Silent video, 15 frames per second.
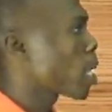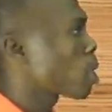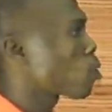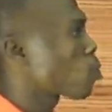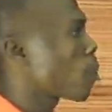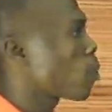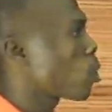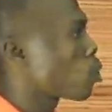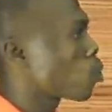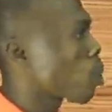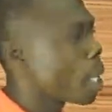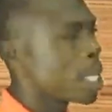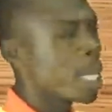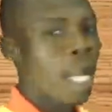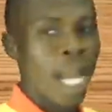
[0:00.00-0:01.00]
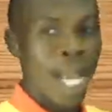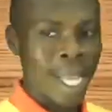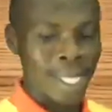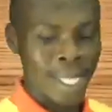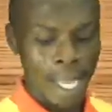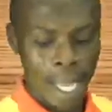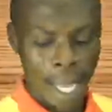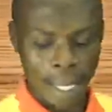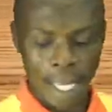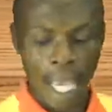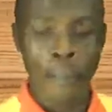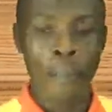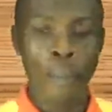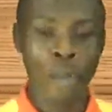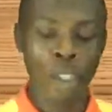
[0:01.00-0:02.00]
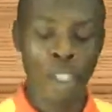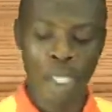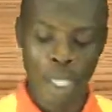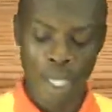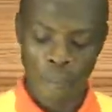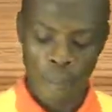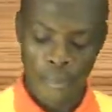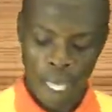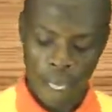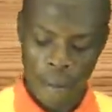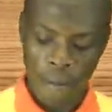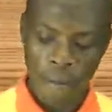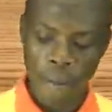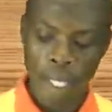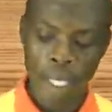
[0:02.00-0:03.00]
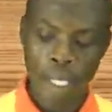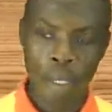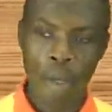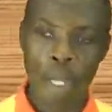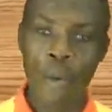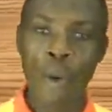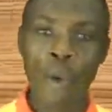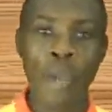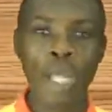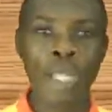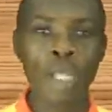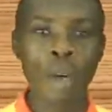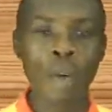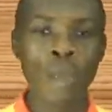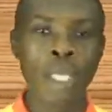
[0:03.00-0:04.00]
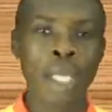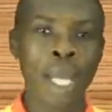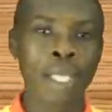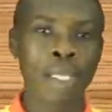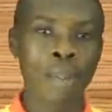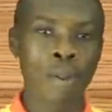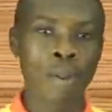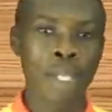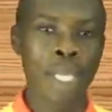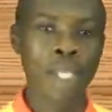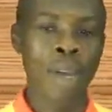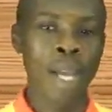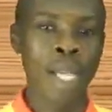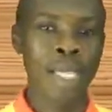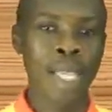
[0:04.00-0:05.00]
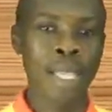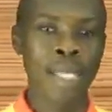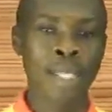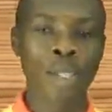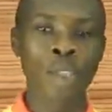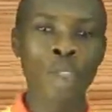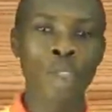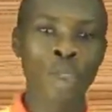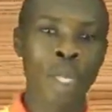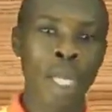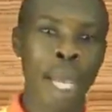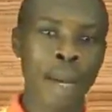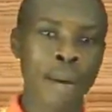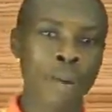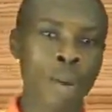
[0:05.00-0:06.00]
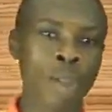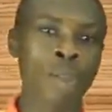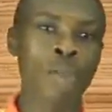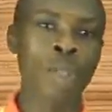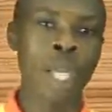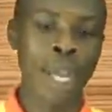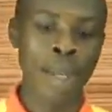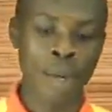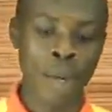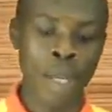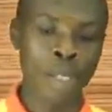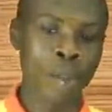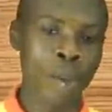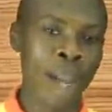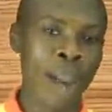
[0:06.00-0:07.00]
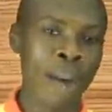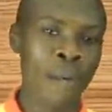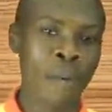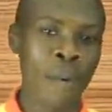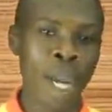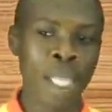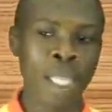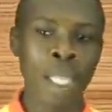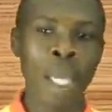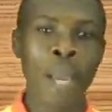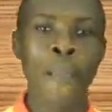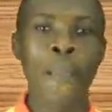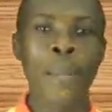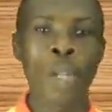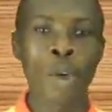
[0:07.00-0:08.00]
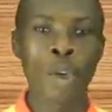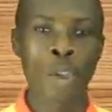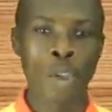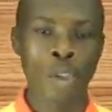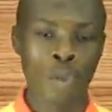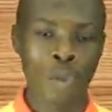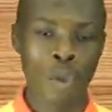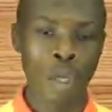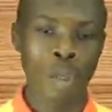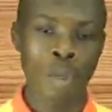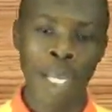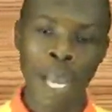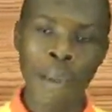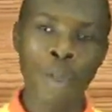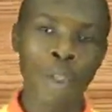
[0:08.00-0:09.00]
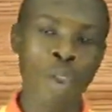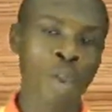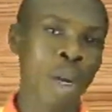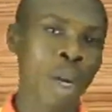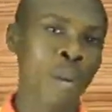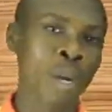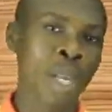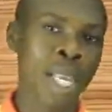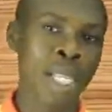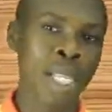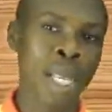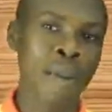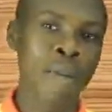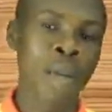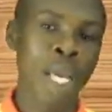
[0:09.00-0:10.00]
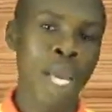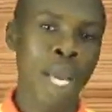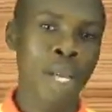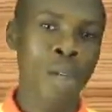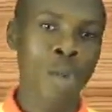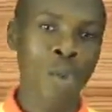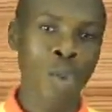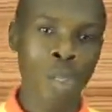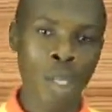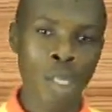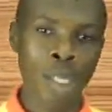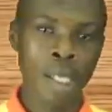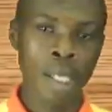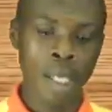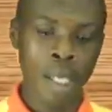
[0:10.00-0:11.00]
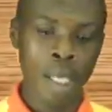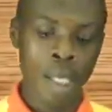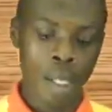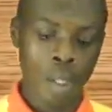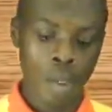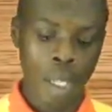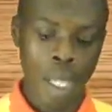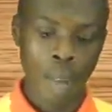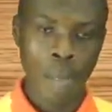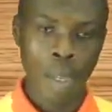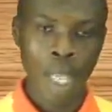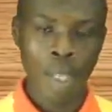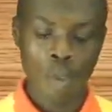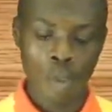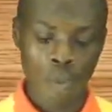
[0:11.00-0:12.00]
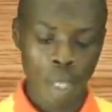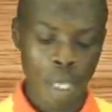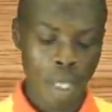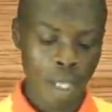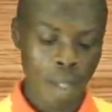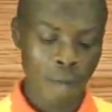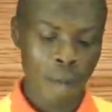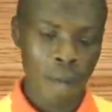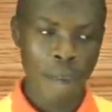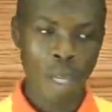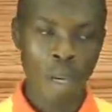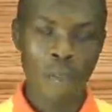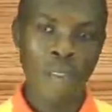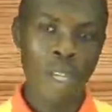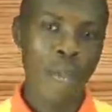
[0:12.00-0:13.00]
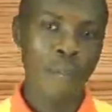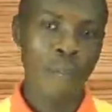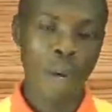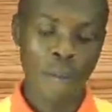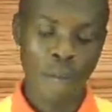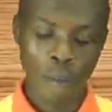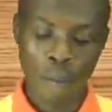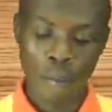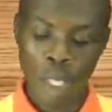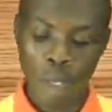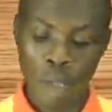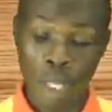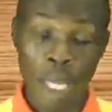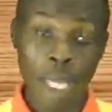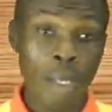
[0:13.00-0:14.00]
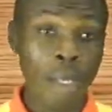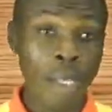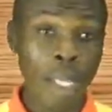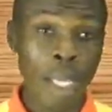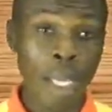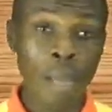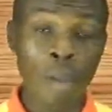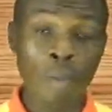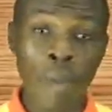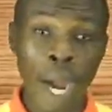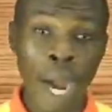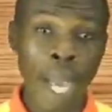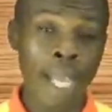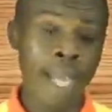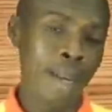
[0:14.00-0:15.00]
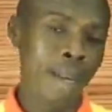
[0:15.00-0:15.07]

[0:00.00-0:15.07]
x squared plus 1 as x approaches infinity. Okay, when you are done with that, you send your answers as usual across to the address you have right below your screen. You can be sure I will get them and do justice to them. That will be the very convenient point for me today to say goodbye